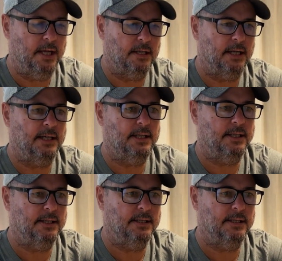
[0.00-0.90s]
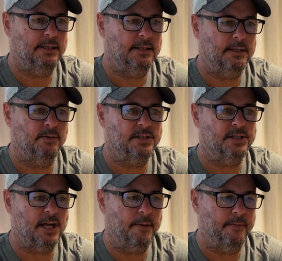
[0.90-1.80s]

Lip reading: There was a time